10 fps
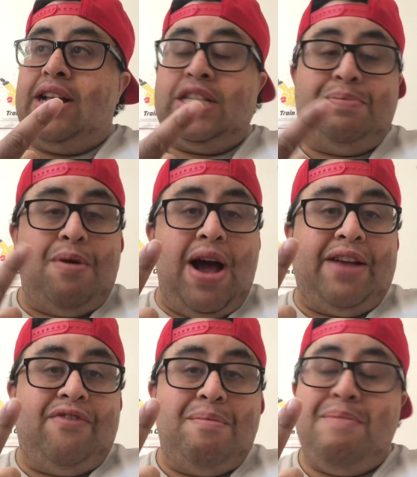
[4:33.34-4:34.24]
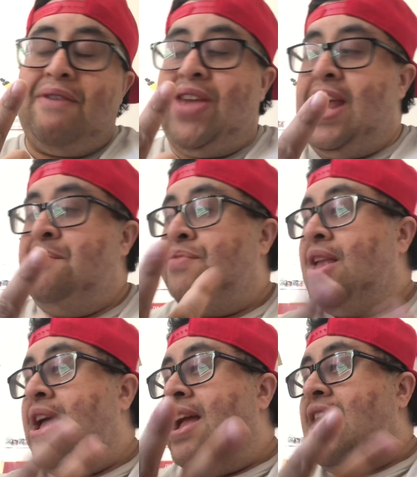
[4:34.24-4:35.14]
Spike from Buffy,
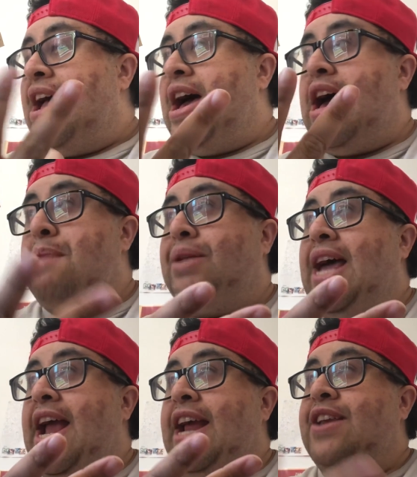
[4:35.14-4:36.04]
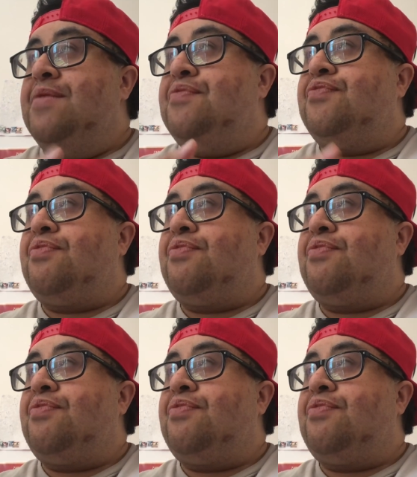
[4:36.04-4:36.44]
Blade.